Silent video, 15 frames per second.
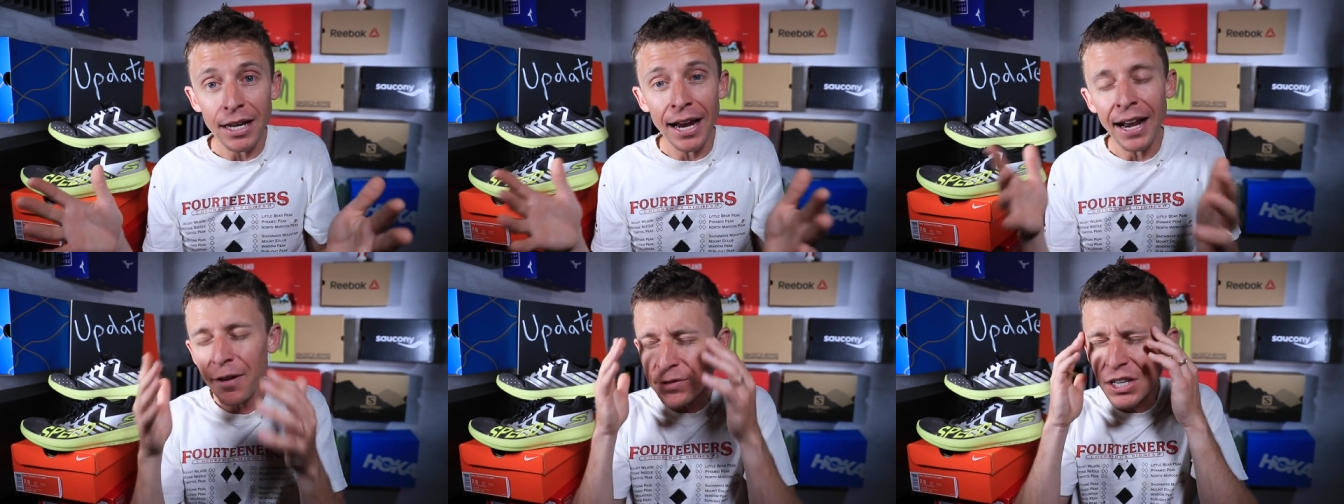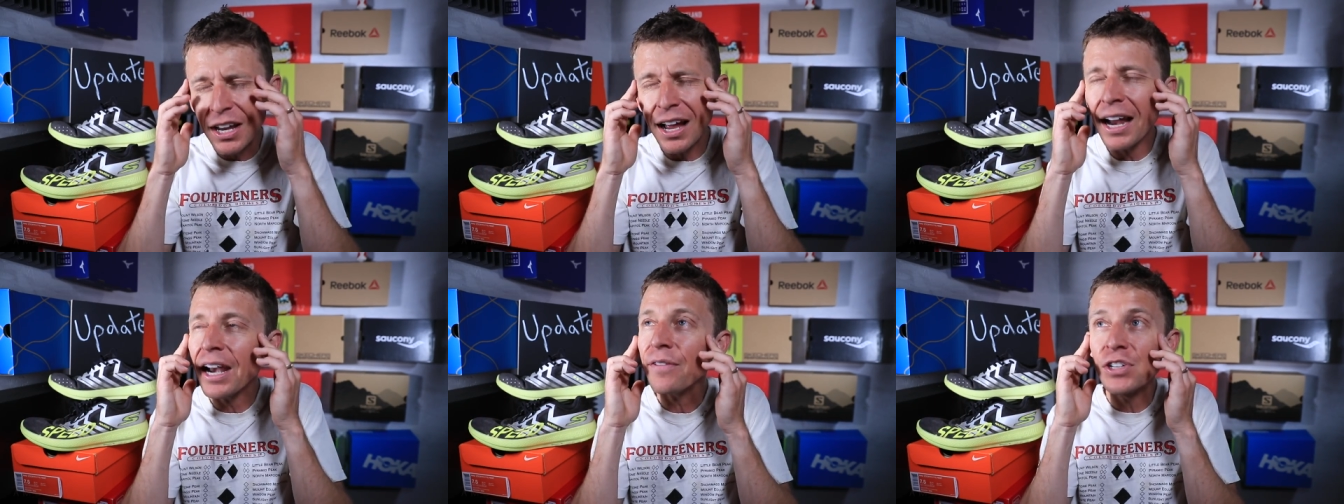I'd have
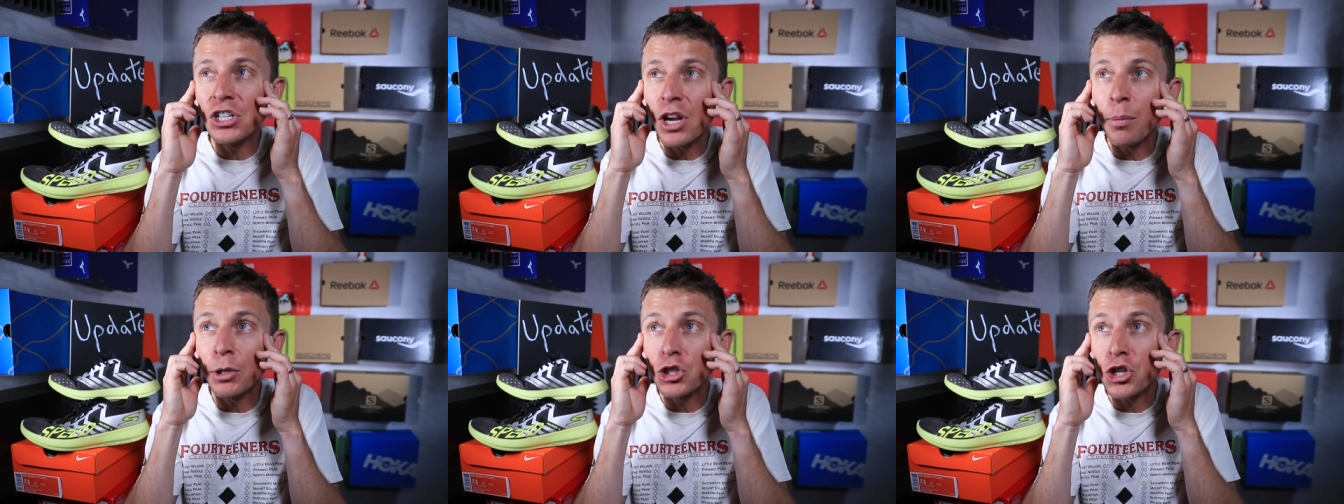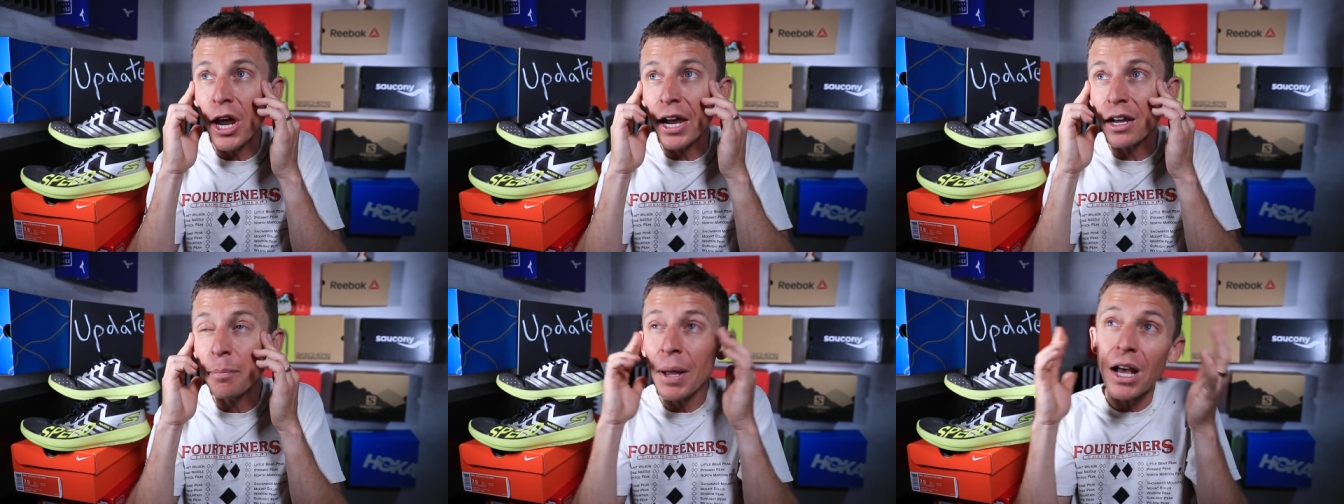to, I'd have to double
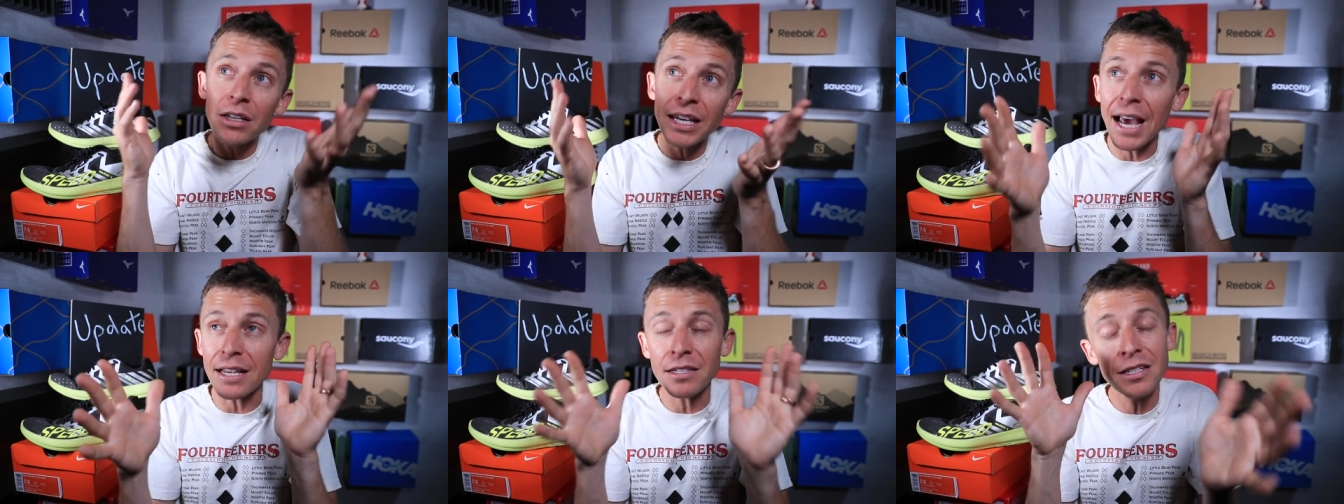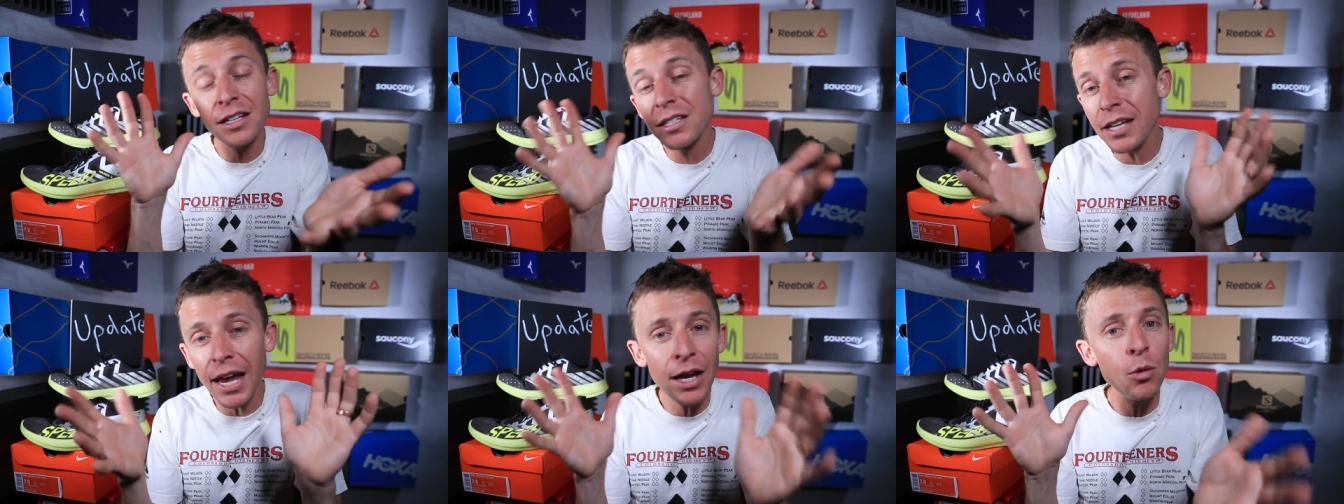check. About, yeah,
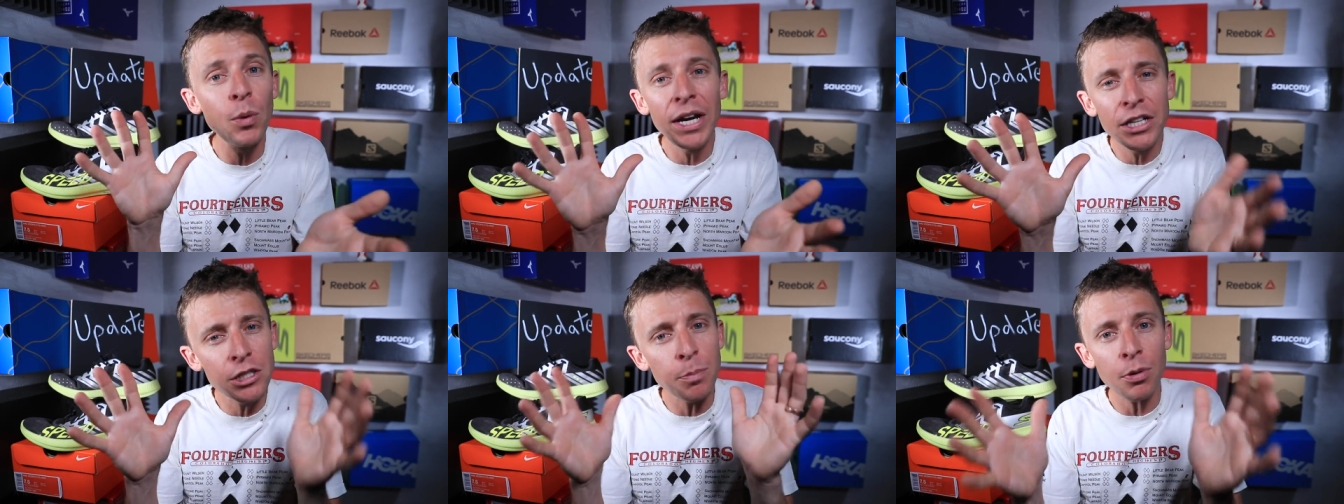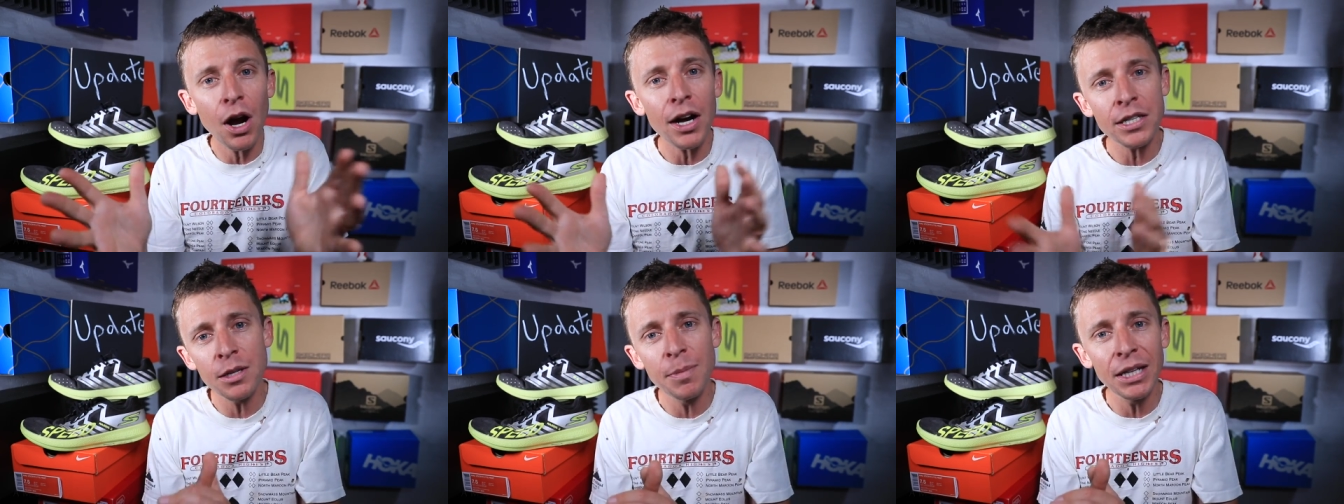six to eight weeks
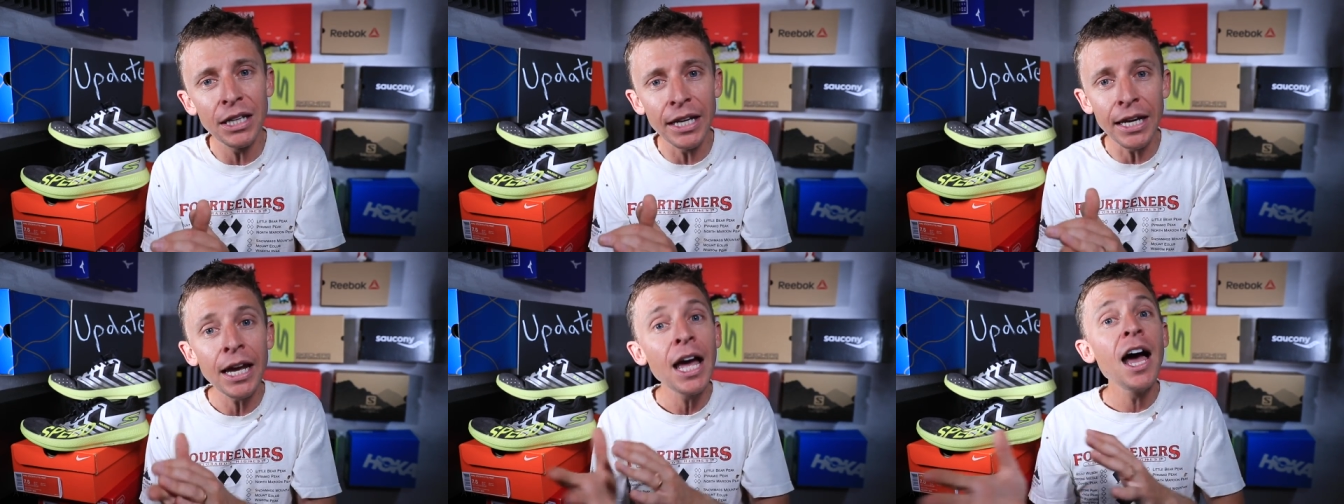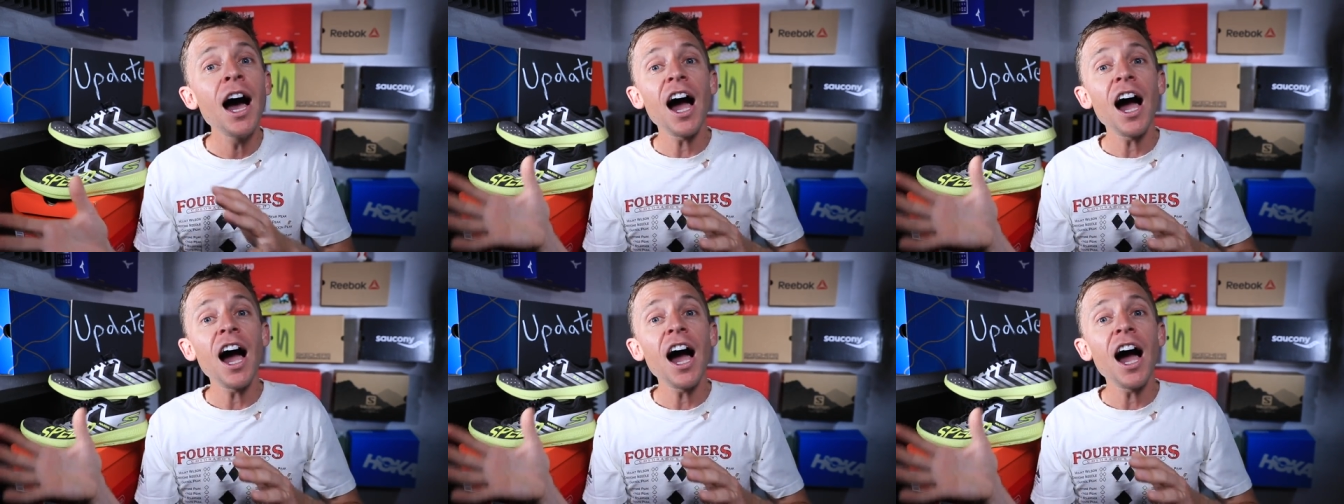approximately.